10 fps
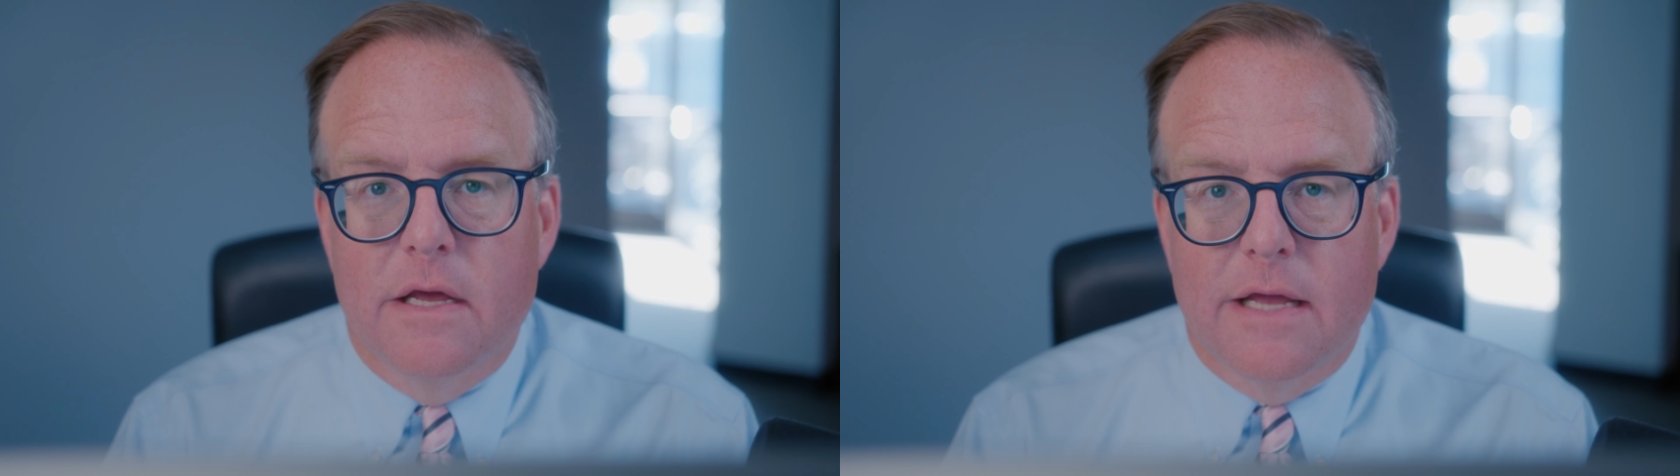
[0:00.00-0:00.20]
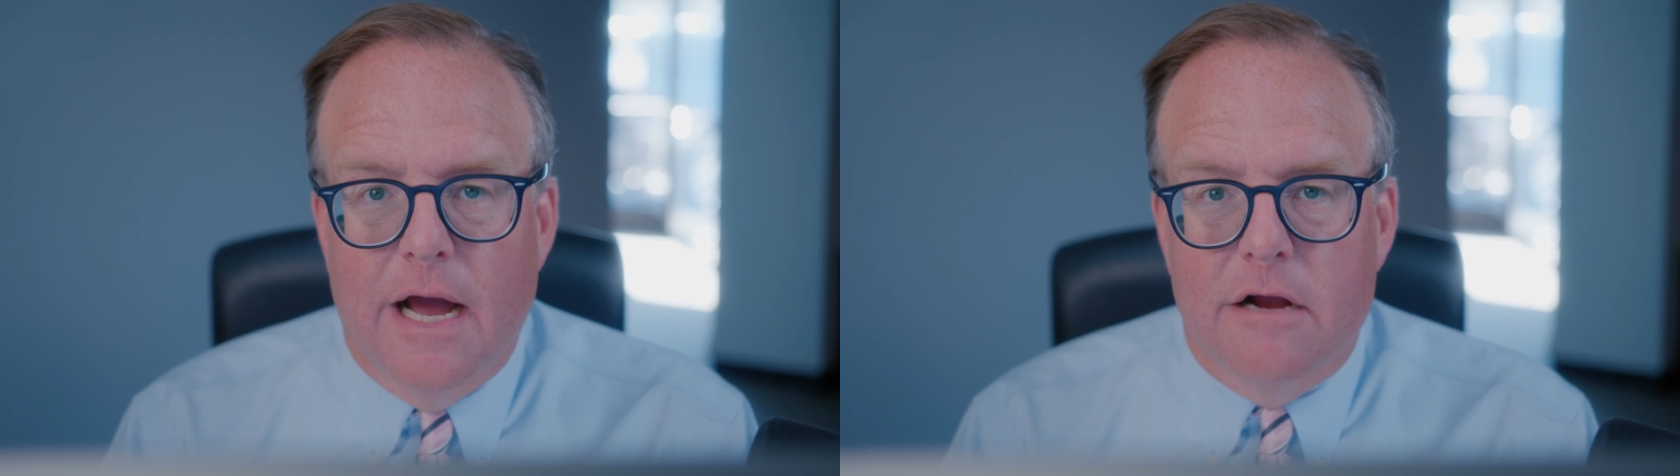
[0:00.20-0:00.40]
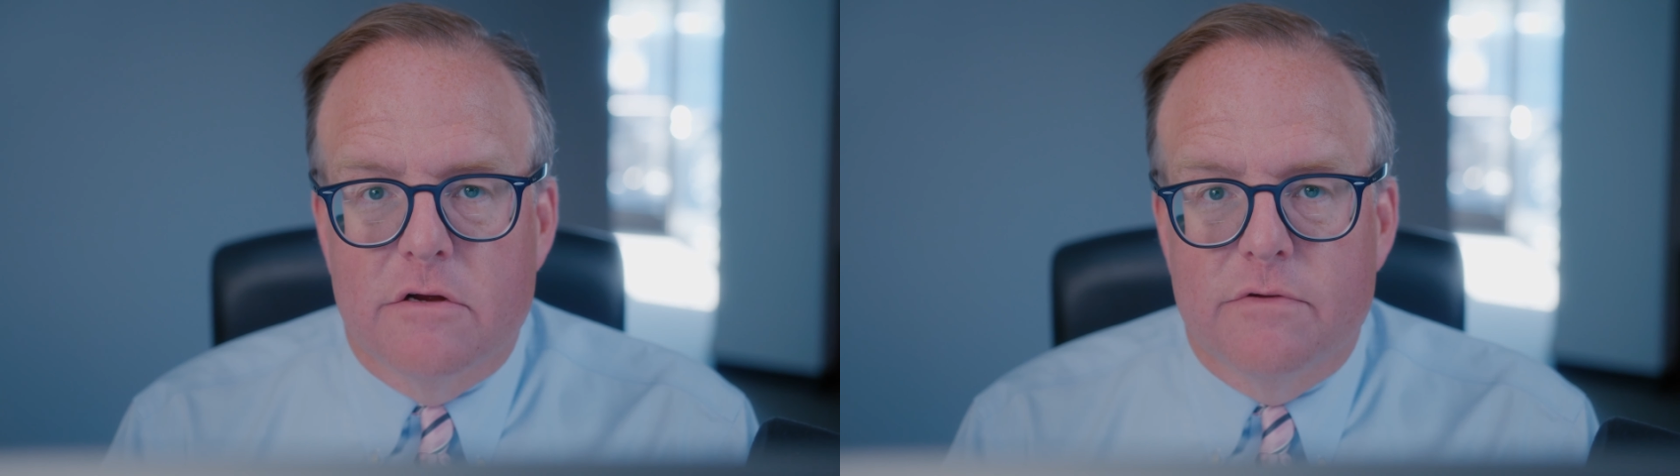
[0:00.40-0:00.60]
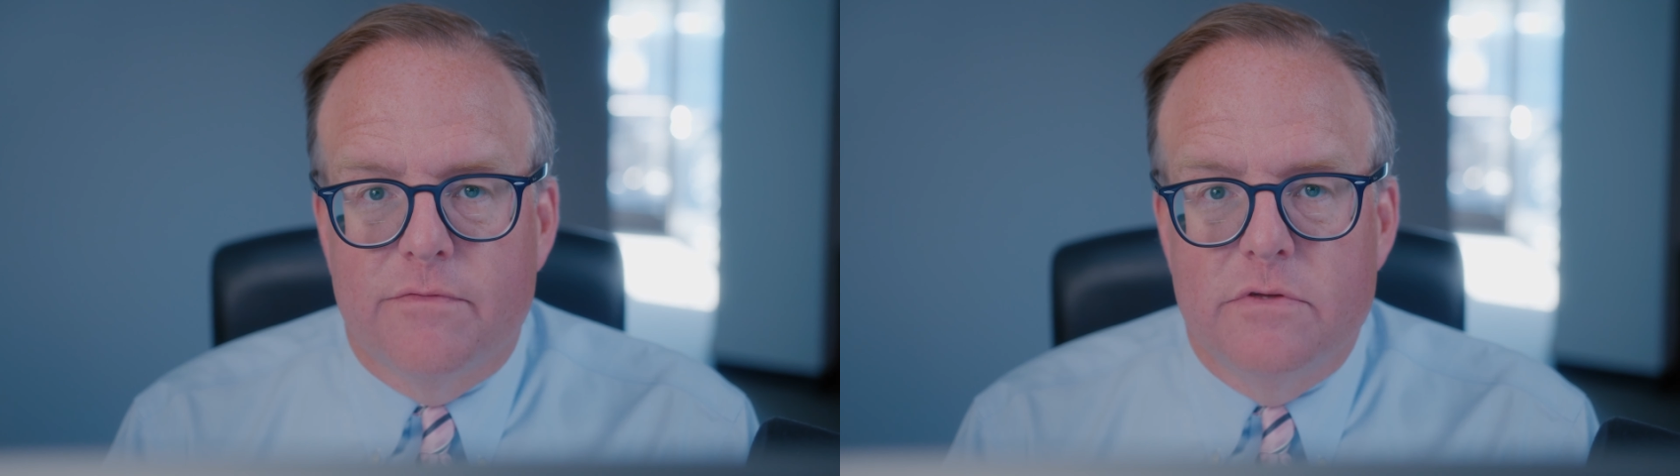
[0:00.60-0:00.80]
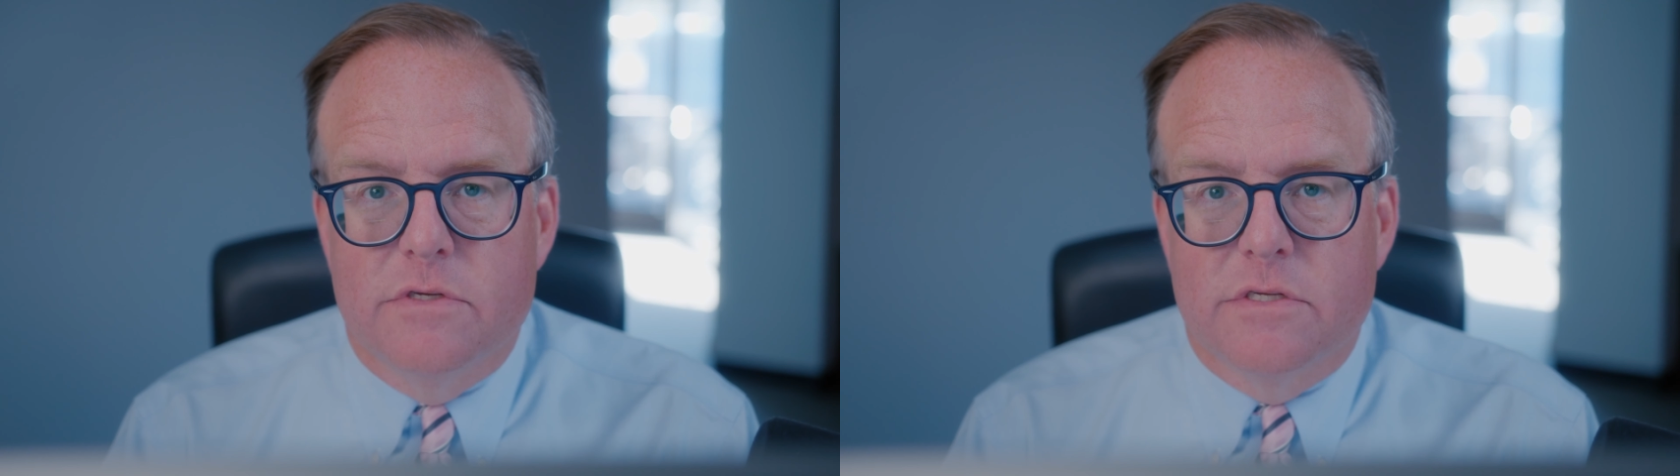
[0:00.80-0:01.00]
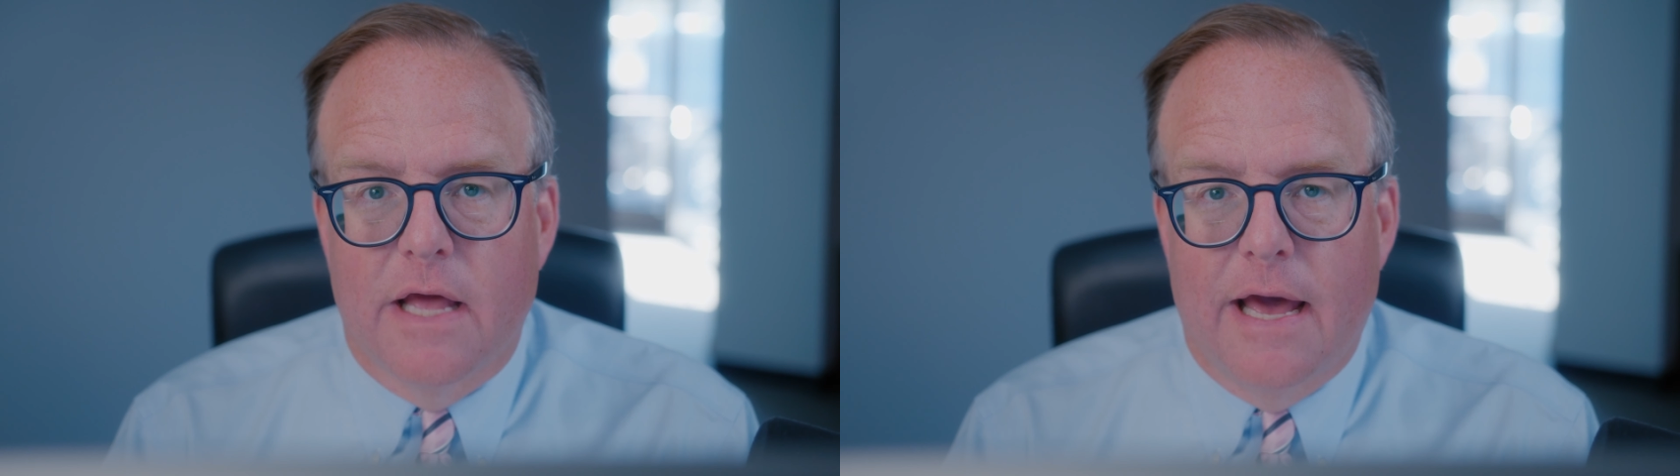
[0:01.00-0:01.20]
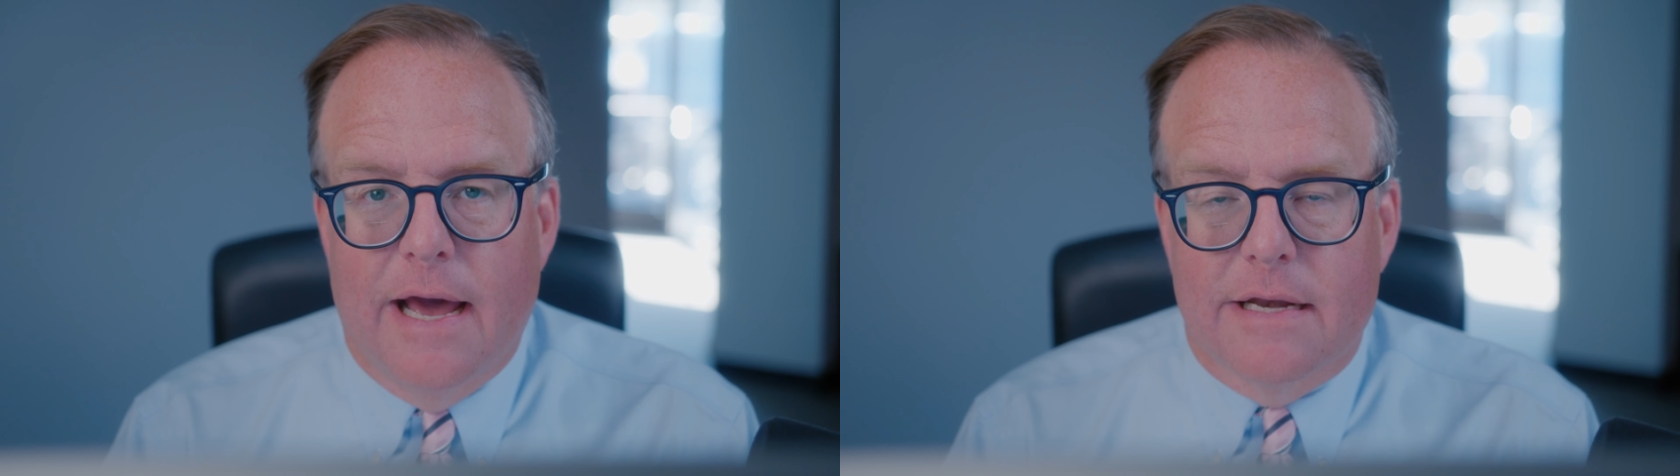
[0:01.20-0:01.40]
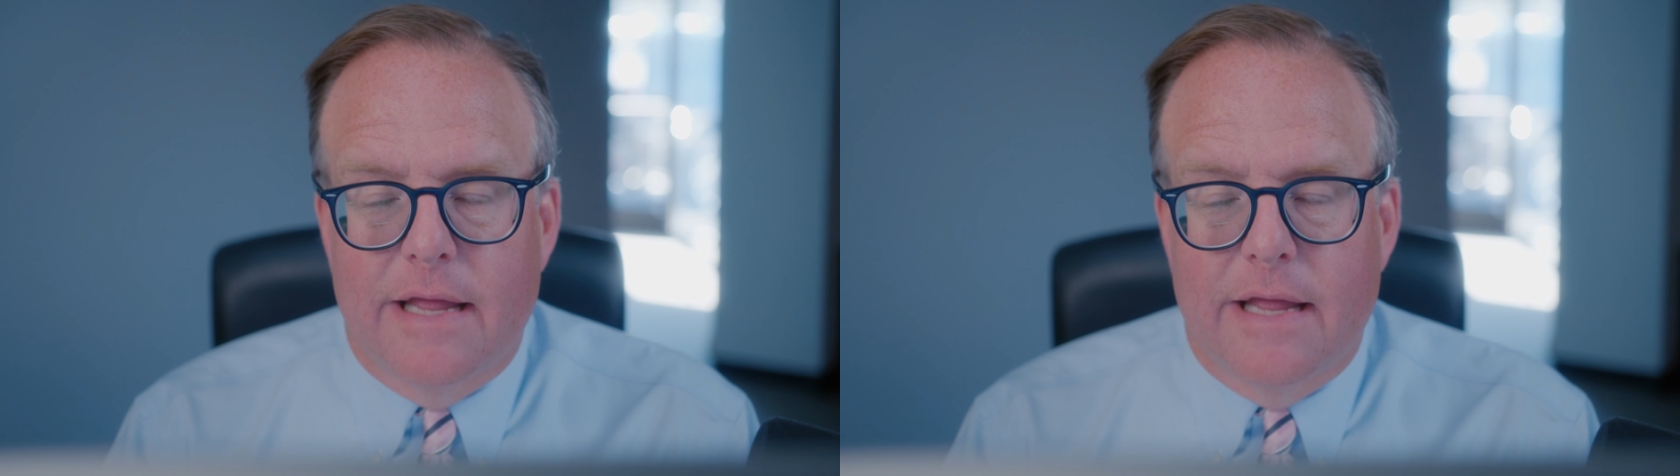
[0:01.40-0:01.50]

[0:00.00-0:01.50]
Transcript: Congress refuses to act.